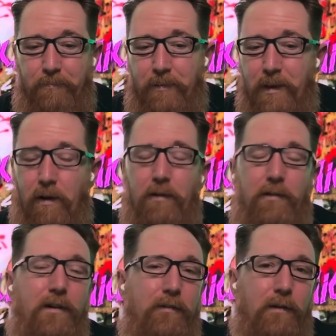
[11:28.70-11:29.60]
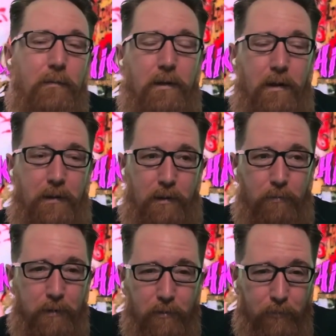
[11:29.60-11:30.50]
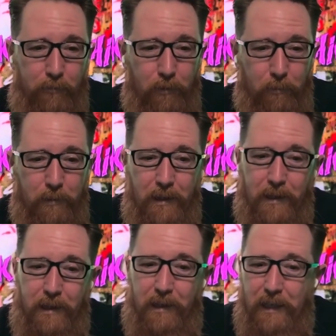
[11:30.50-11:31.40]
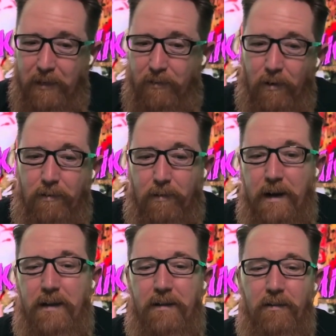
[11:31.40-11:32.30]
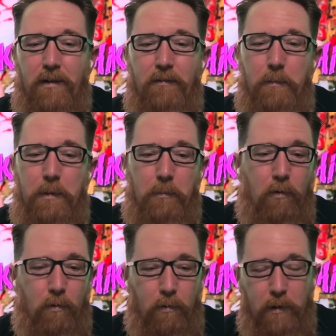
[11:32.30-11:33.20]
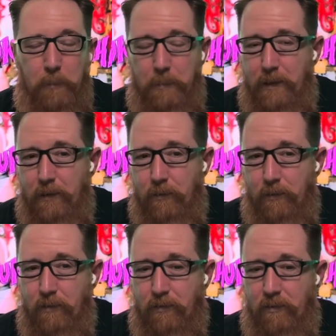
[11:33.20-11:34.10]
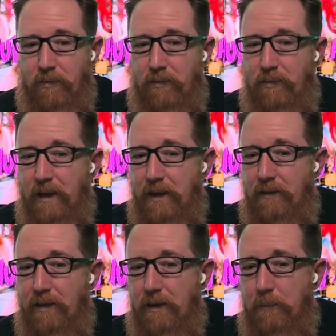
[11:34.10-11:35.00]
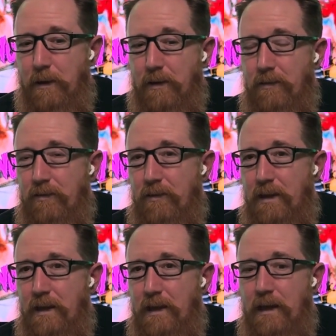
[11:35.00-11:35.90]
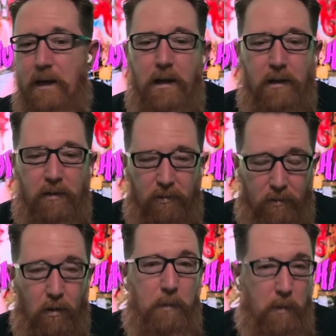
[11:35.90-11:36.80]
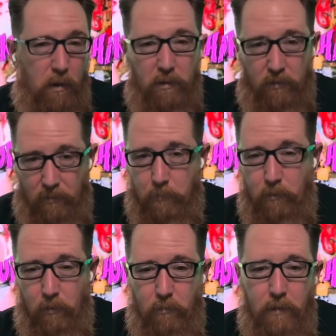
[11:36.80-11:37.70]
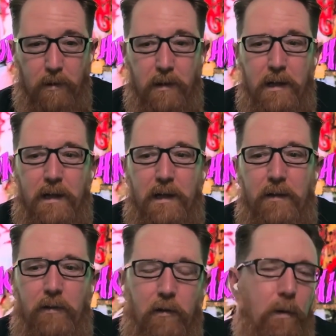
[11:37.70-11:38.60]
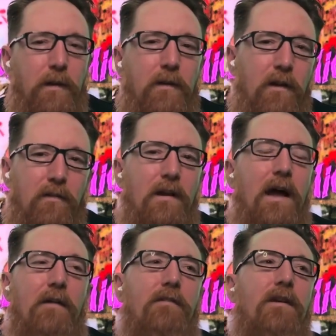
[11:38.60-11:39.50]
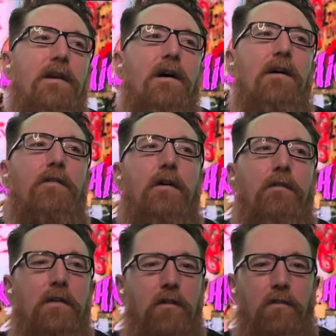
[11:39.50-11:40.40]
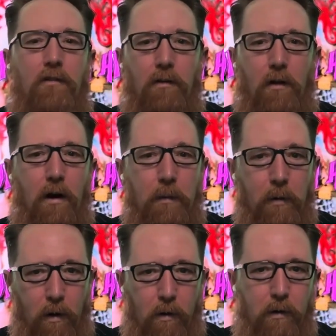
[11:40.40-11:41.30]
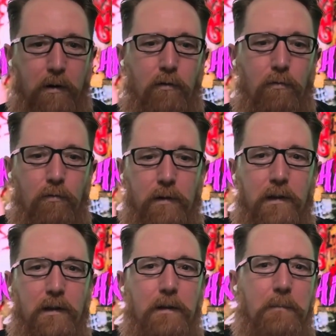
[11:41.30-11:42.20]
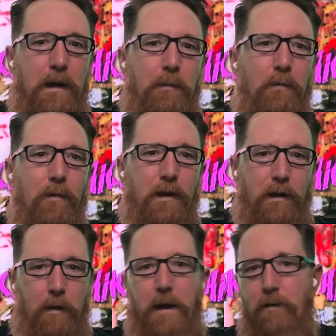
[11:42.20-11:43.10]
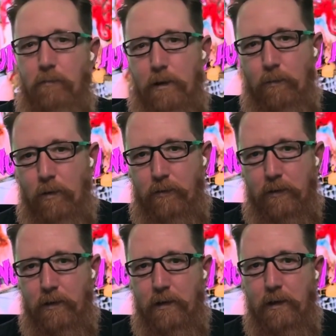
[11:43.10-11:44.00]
The OG films, like the original film, it's not great. It does have a bit more appeal as it stands out amongst the slime horror subgenre. This one doesn't have enough of the slime horror to really make me want to go back and rewatch it.